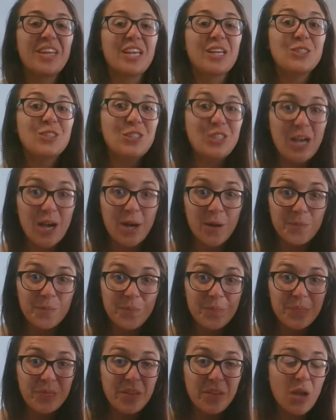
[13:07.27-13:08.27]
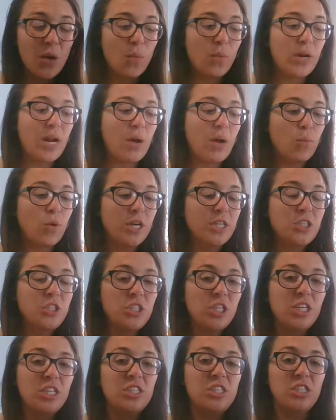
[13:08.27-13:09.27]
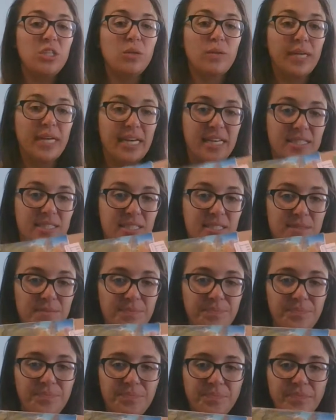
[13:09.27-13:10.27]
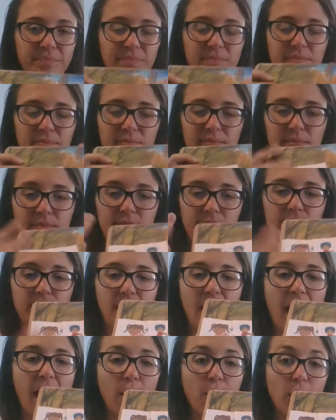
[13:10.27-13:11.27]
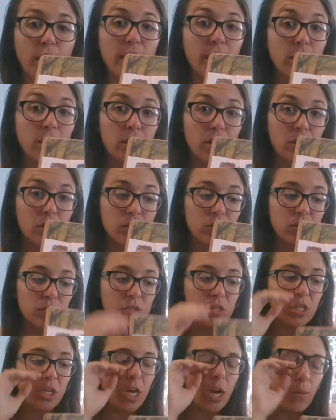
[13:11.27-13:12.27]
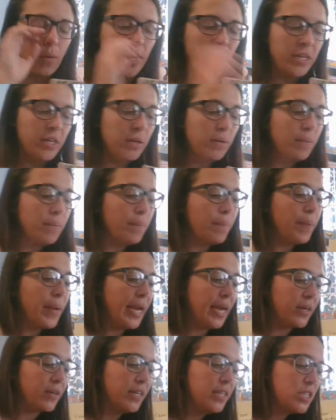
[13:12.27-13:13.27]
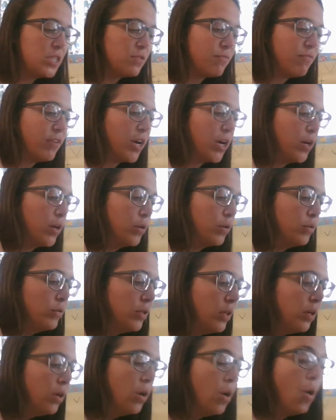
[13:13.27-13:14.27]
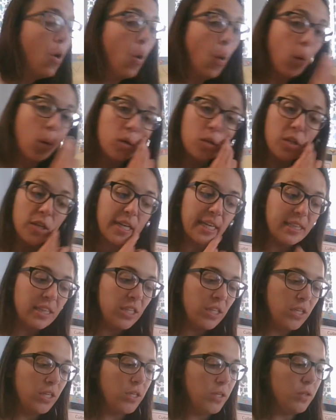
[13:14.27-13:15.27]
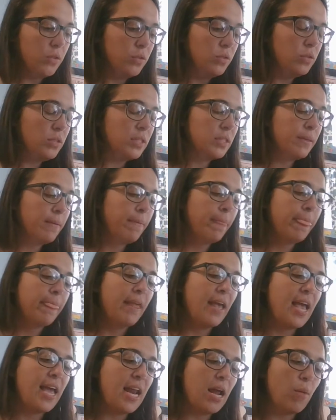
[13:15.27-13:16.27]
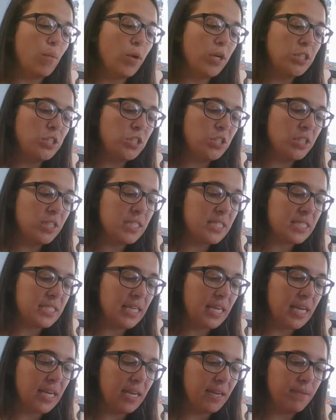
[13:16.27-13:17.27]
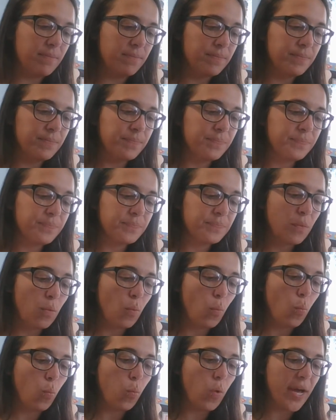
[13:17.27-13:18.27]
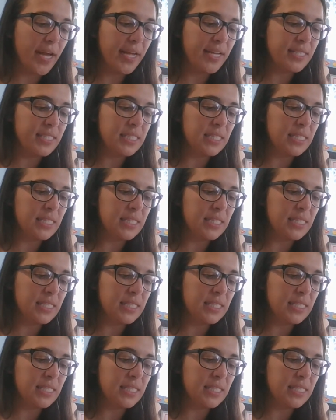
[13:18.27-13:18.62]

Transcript: So what I want you to do is, I want you to go on your parents' phone or look at the news, and I want you to see what